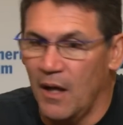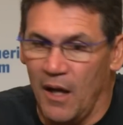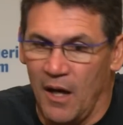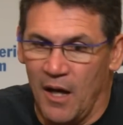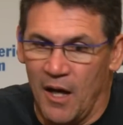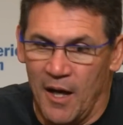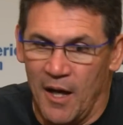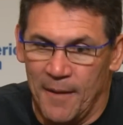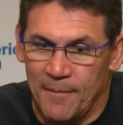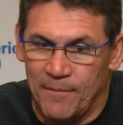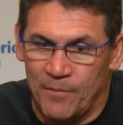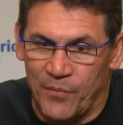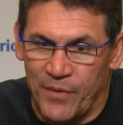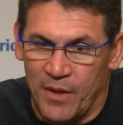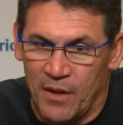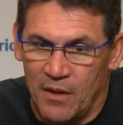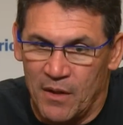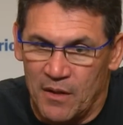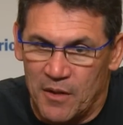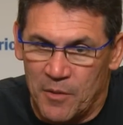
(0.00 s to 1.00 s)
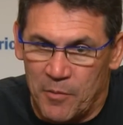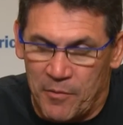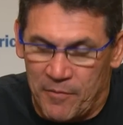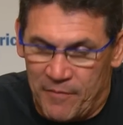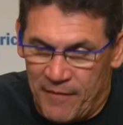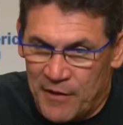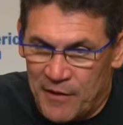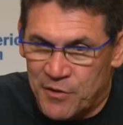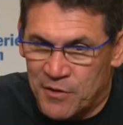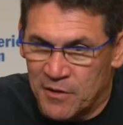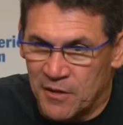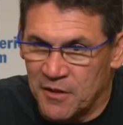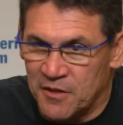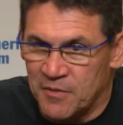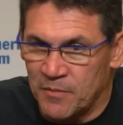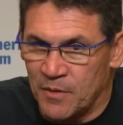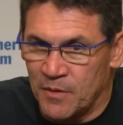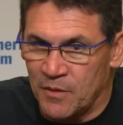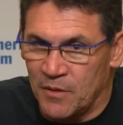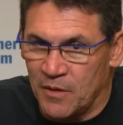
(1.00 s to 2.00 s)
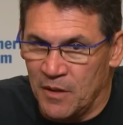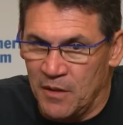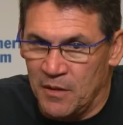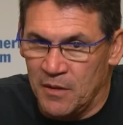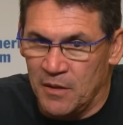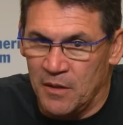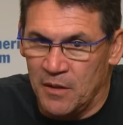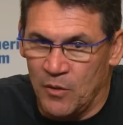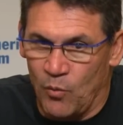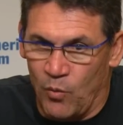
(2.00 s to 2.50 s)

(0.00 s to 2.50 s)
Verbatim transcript: Um, the professionalism in, in, in,